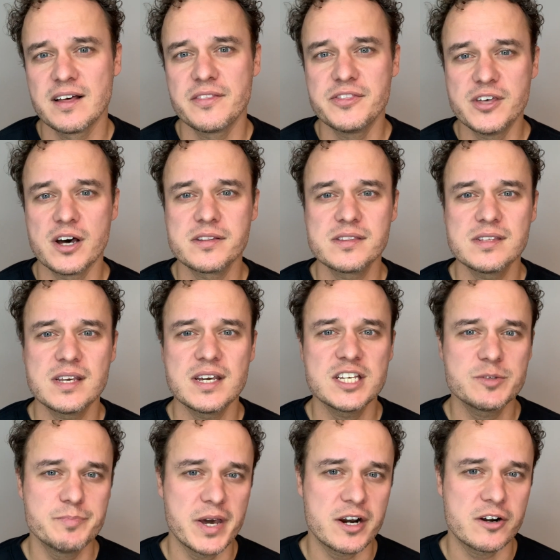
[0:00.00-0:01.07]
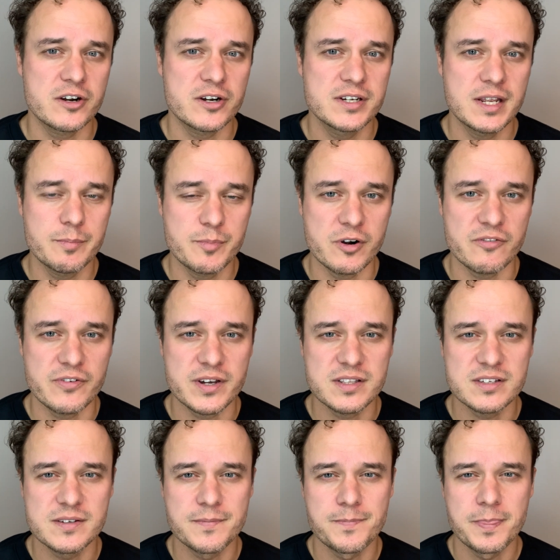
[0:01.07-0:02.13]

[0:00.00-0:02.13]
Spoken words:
done is better than perfect.